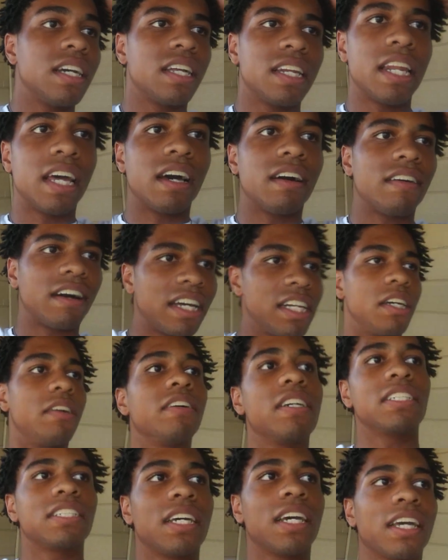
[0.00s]
Now I
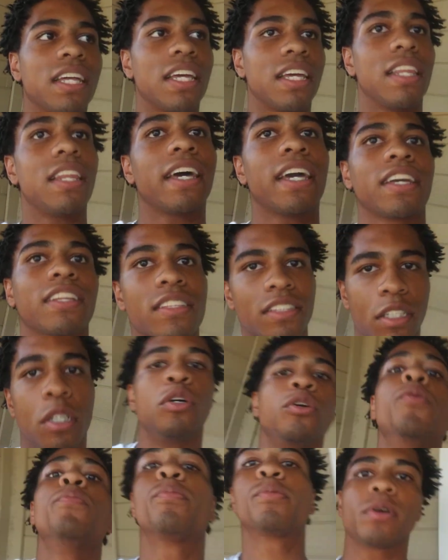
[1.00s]
know I said in like
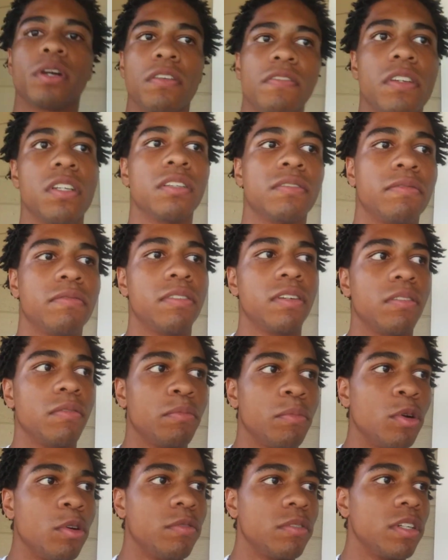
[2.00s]
two previous
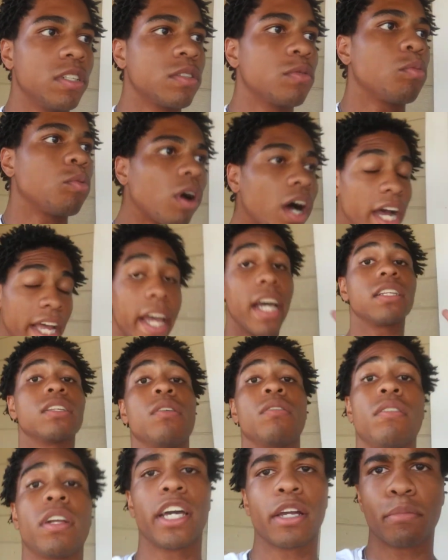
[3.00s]
movies why I
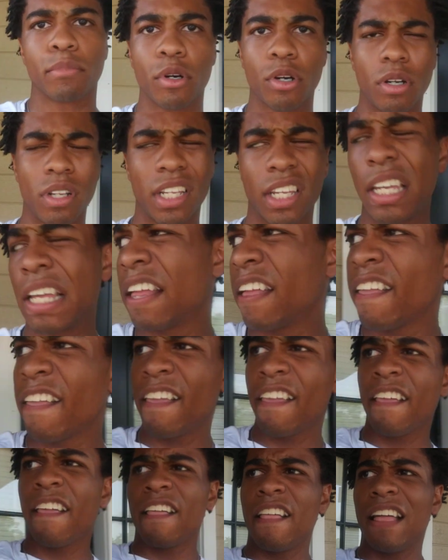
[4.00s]
don't like Broly.
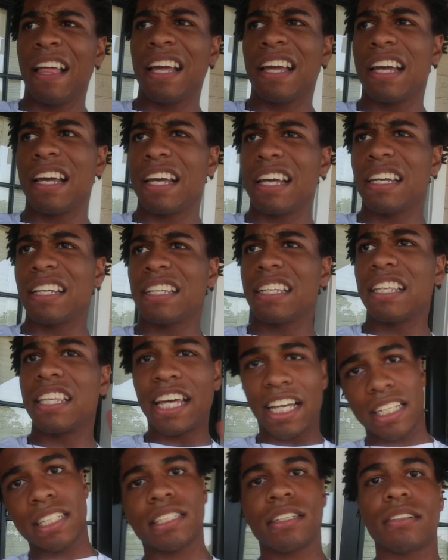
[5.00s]

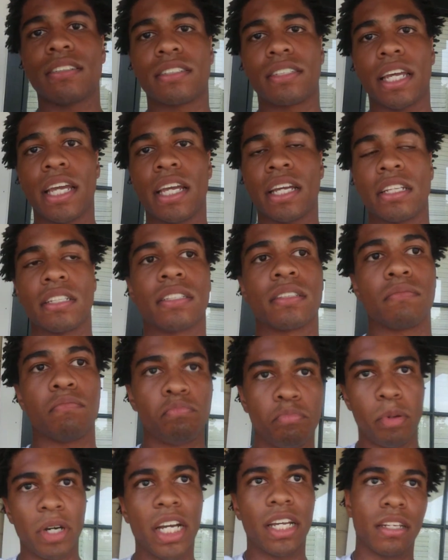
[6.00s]
That still stands,
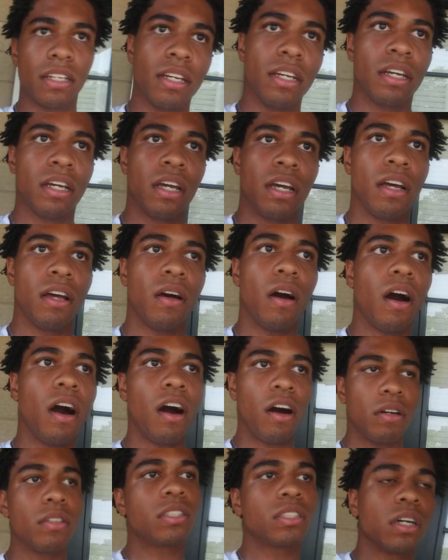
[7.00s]
but
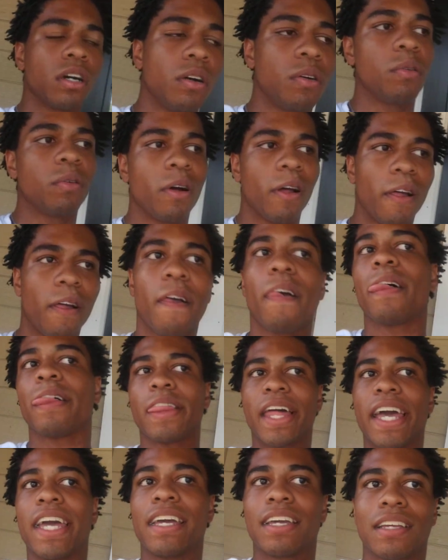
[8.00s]
also
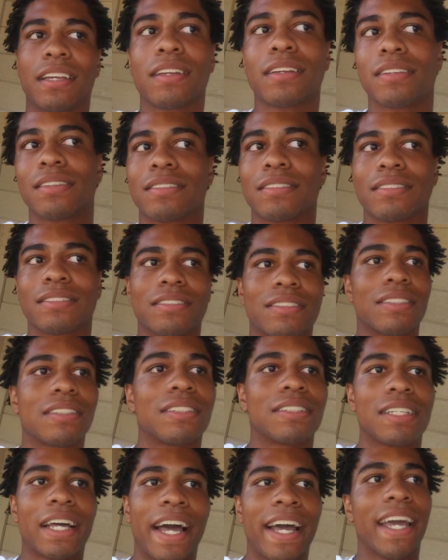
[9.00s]
like
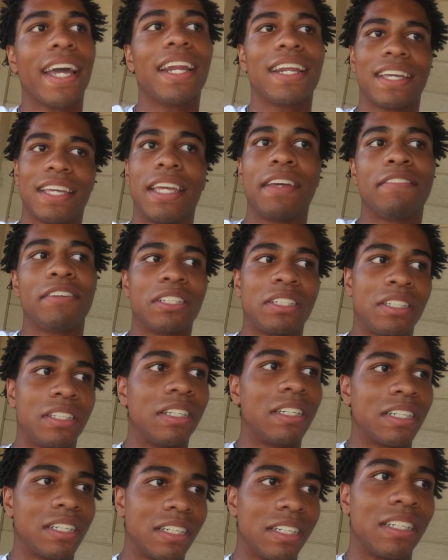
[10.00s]
I gotta give it
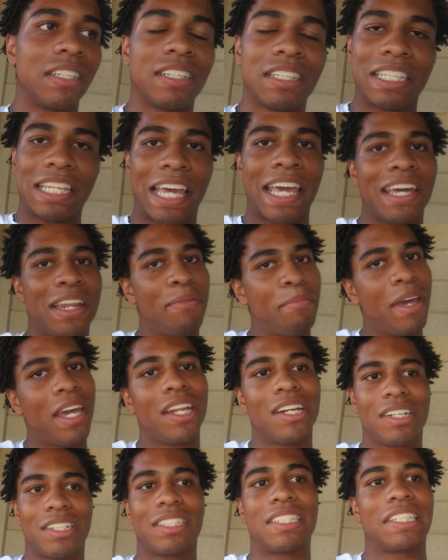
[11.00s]
to the
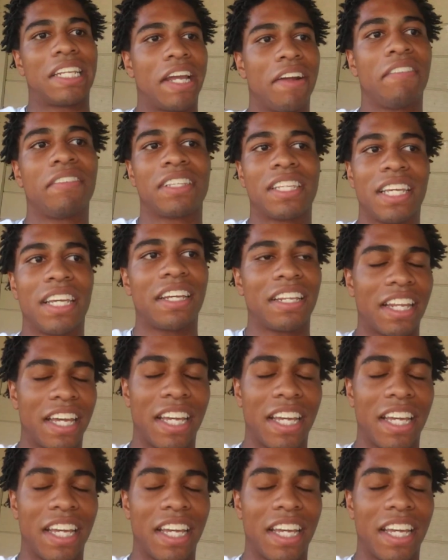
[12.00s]
animators and everything.